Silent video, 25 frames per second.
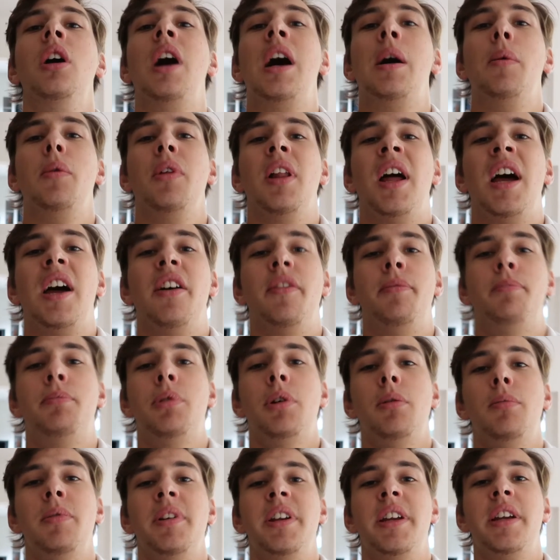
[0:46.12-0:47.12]
I will
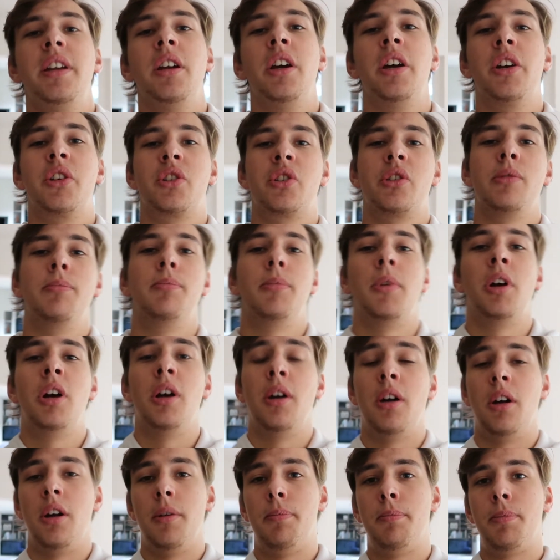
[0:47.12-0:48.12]
have probably some
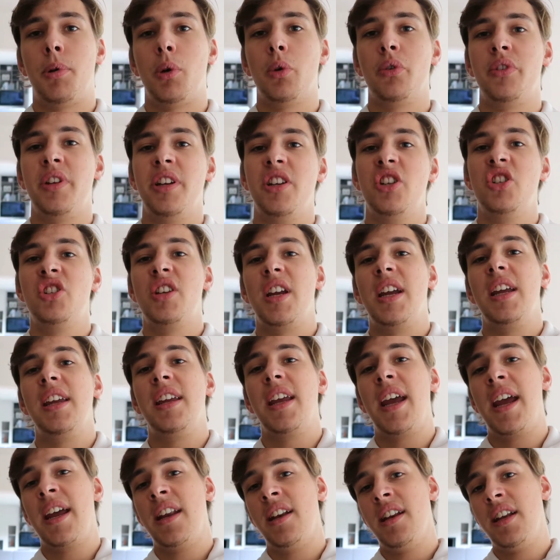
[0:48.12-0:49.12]
protein
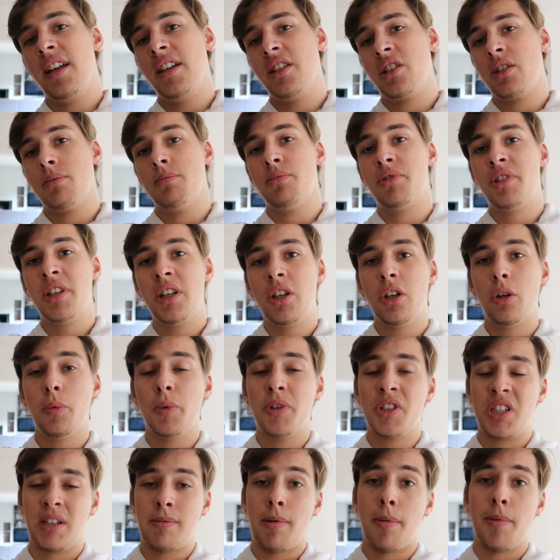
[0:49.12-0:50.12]
shake and then some
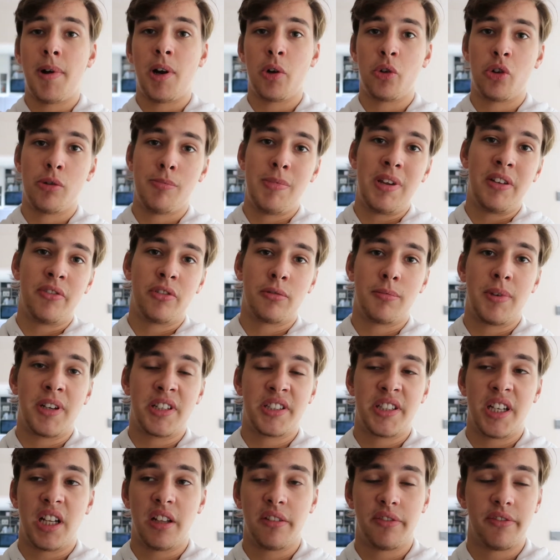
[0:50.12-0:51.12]
cereal, which I'm about to make for
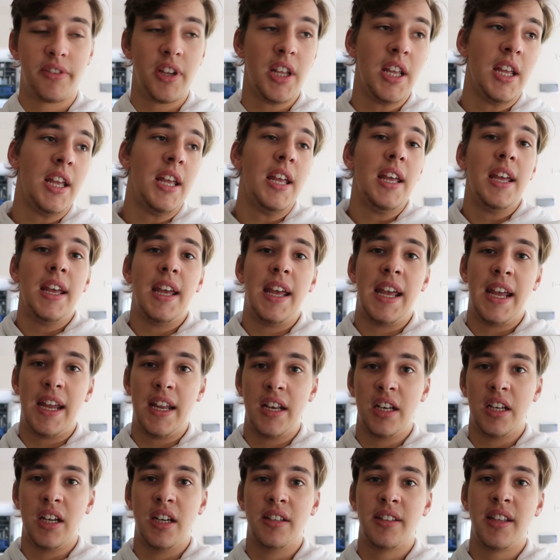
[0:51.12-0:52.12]
myself,
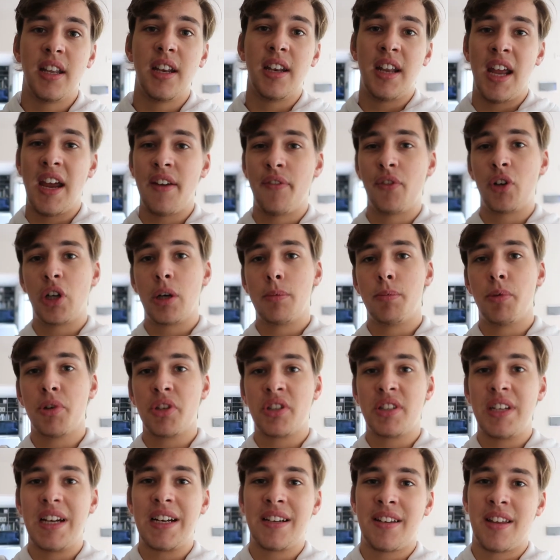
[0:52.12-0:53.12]
and then have a
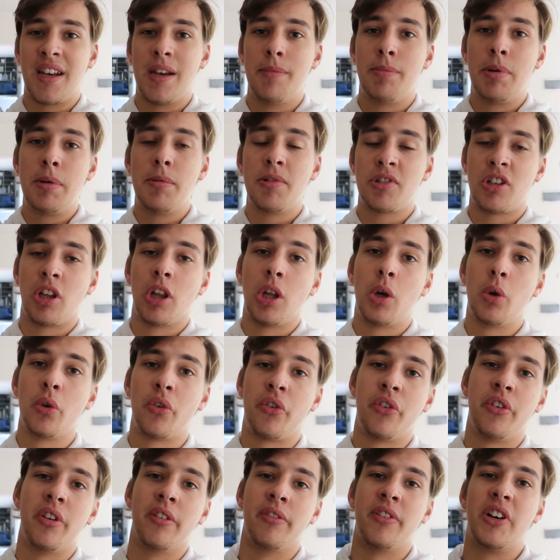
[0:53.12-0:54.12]
couple snacks, and I pretty much
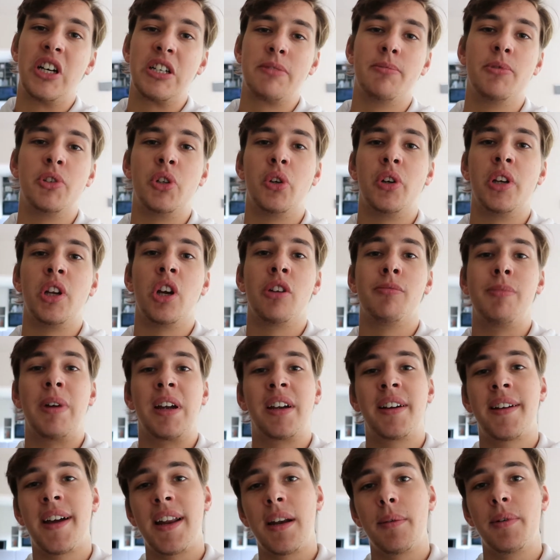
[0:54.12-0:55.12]
load the vast majority of
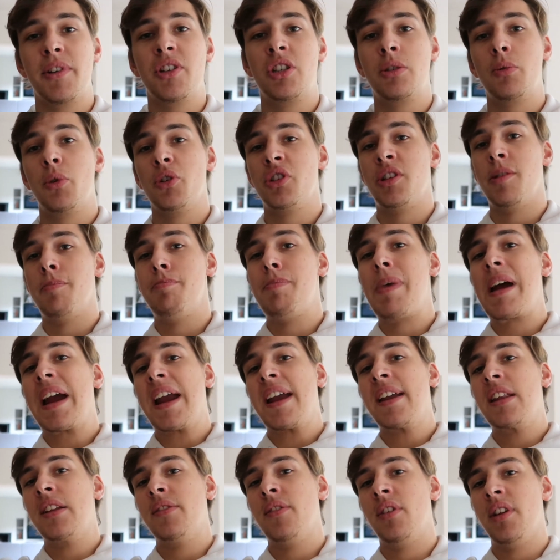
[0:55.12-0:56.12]
my calories towards the
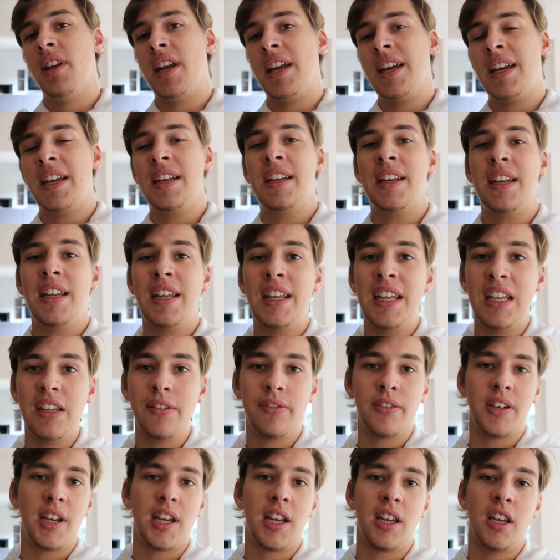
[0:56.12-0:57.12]
back end of the day in the
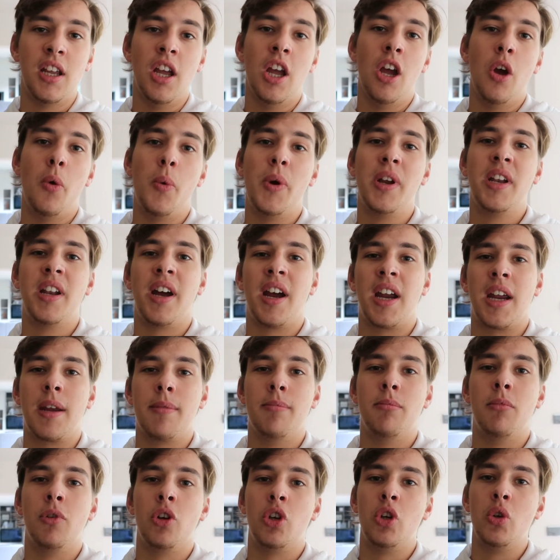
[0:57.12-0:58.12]
evening when I
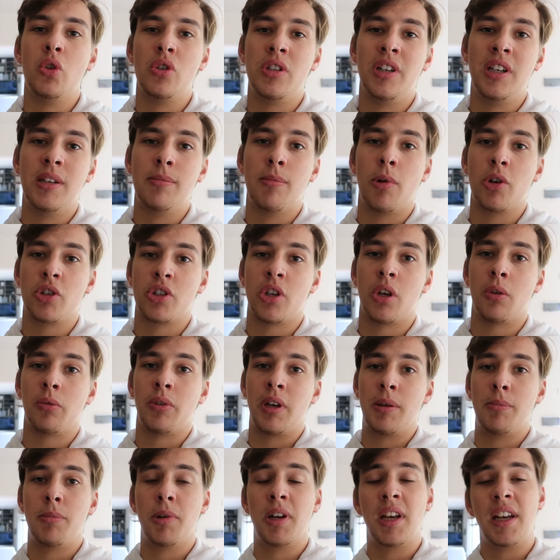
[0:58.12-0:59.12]
am usually the most
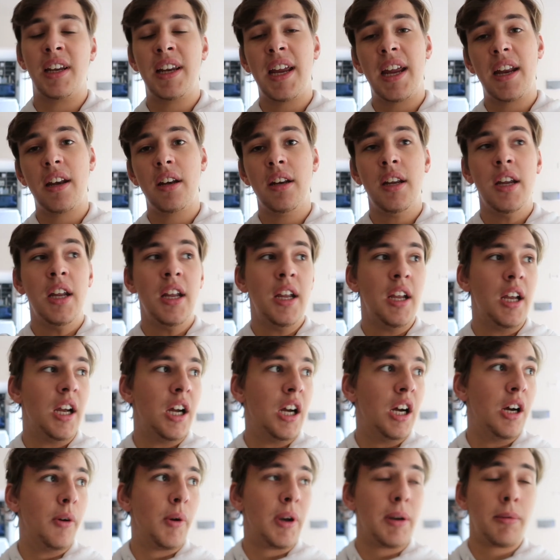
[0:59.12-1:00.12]
hungry. But again,
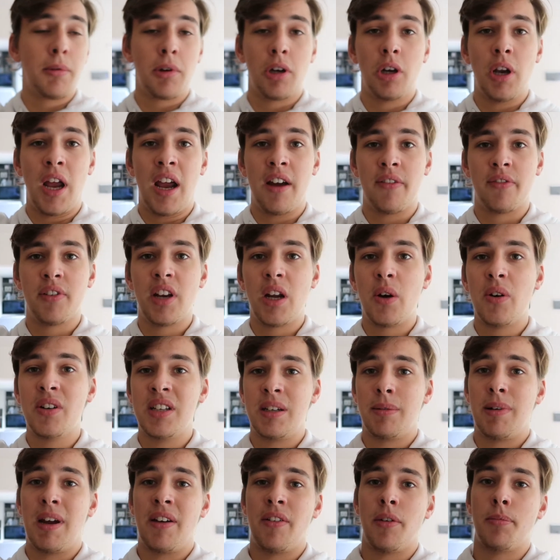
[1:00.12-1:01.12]
what I'm going to have now
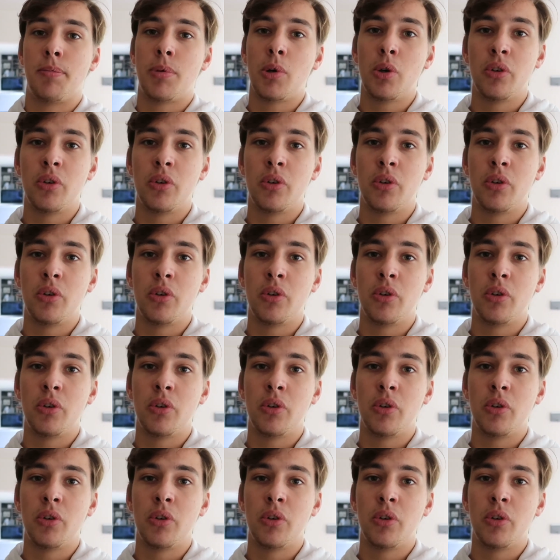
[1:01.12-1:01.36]
is I'm going to have a